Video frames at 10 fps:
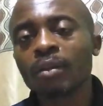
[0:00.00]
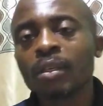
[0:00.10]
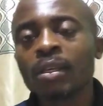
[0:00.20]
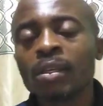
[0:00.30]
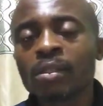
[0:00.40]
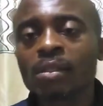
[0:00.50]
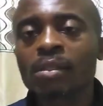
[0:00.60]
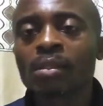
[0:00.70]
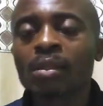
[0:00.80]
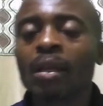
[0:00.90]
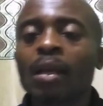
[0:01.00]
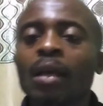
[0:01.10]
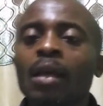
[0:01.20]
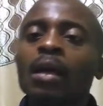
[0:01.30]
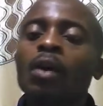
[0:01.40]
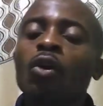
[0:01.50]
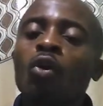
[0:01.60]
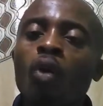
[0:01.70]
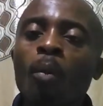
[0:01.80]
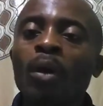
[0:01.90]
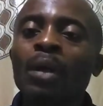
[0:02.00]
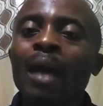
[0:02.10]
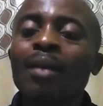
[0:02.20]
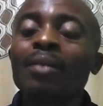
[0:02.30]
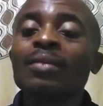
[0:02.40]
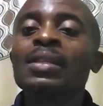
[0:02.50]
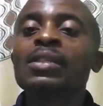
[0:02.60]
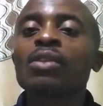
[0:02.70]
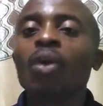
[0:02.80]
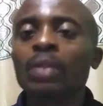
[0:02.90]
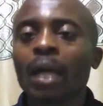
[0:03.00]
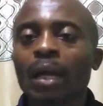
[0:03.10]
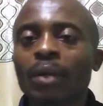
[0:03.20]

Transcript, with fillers: is hormonal disorder.